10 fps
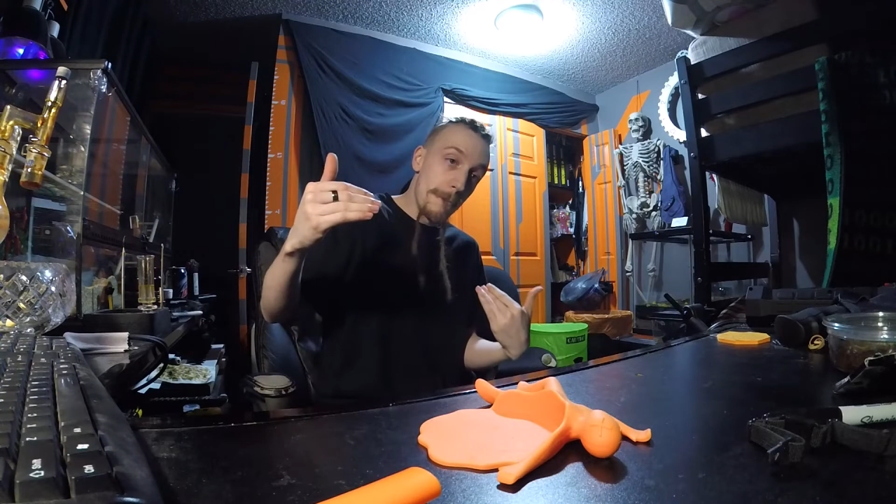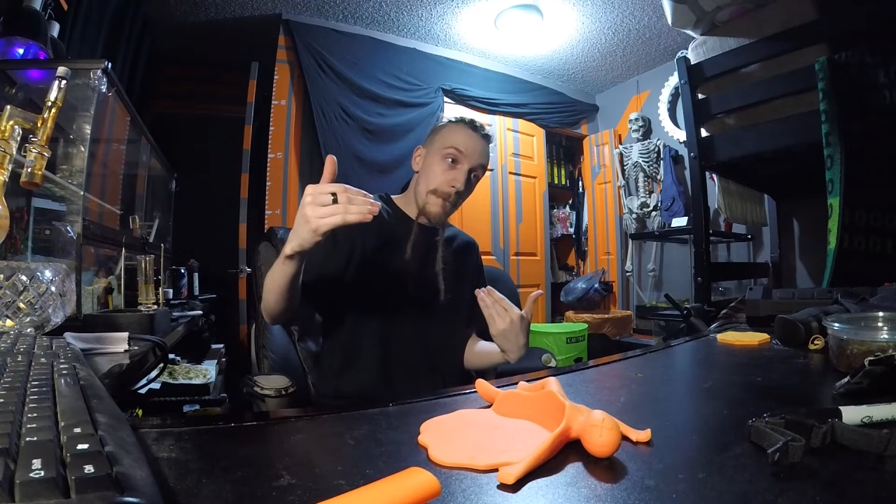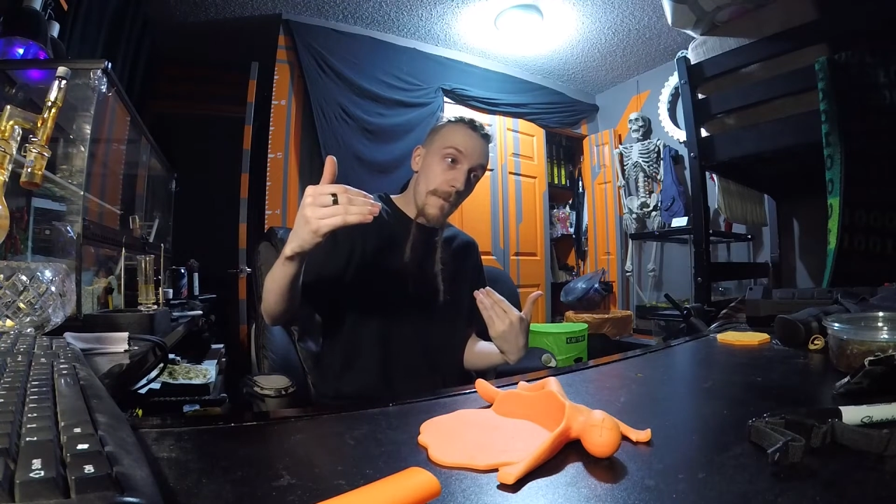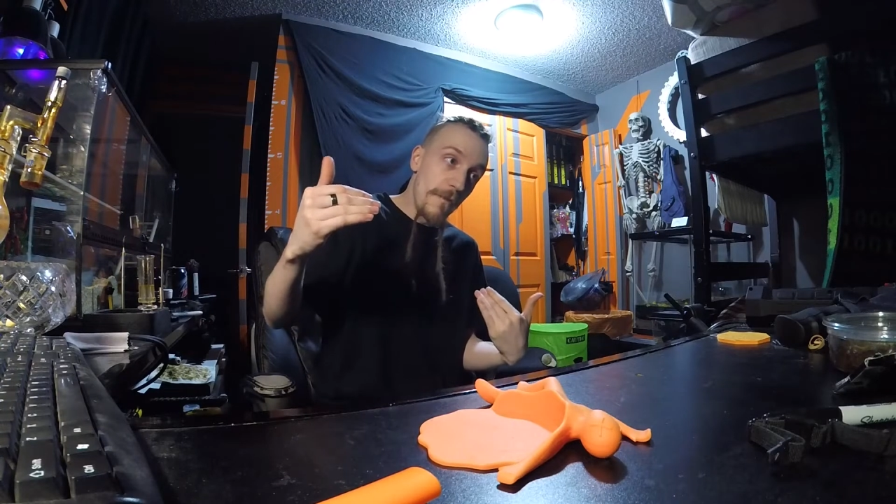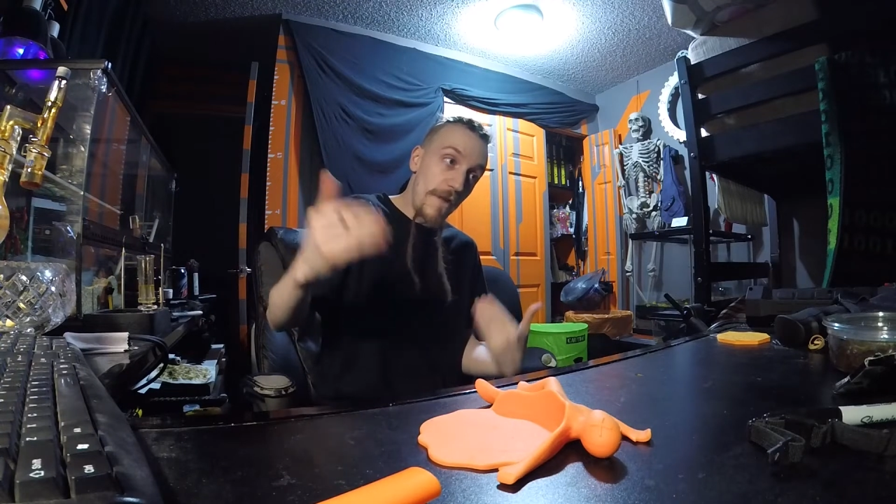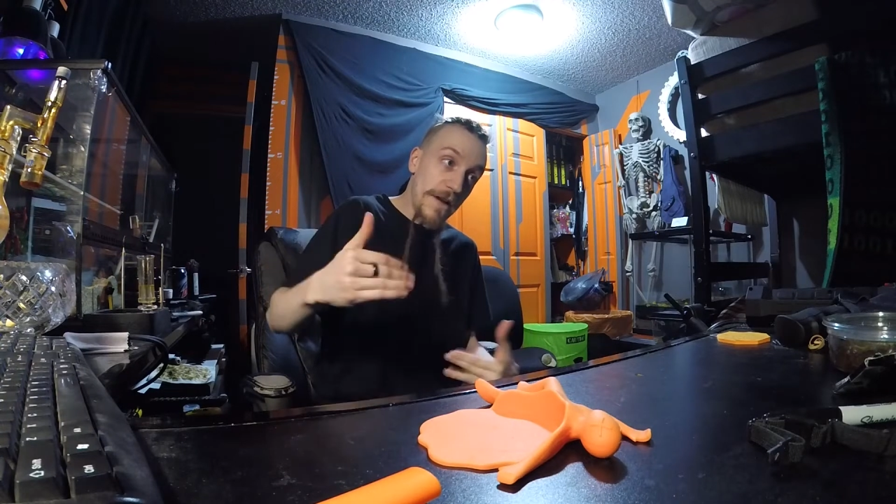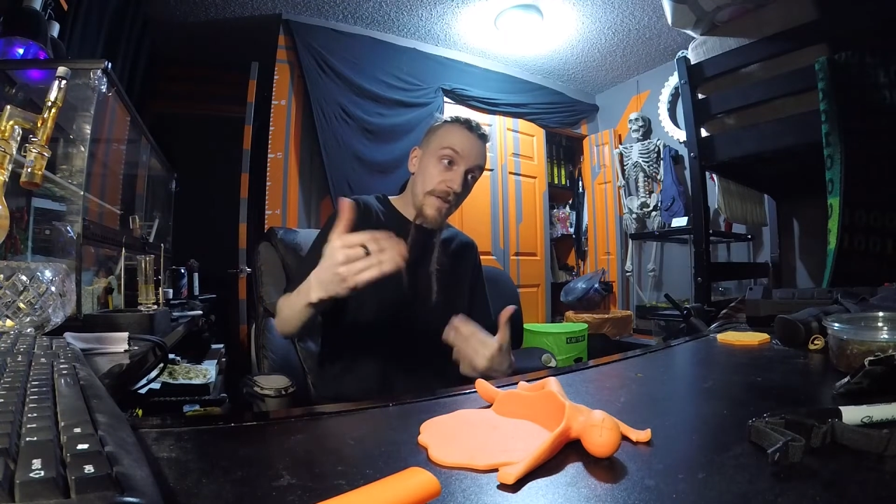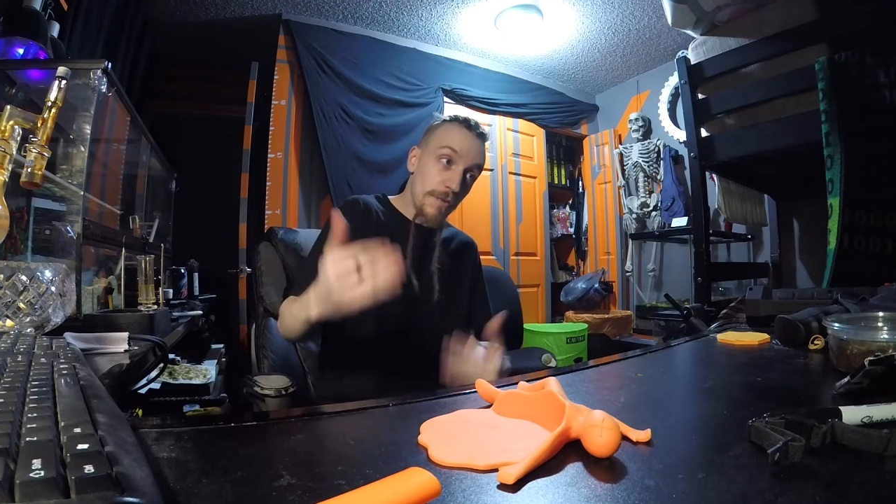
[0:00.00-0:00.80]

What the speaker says: Vice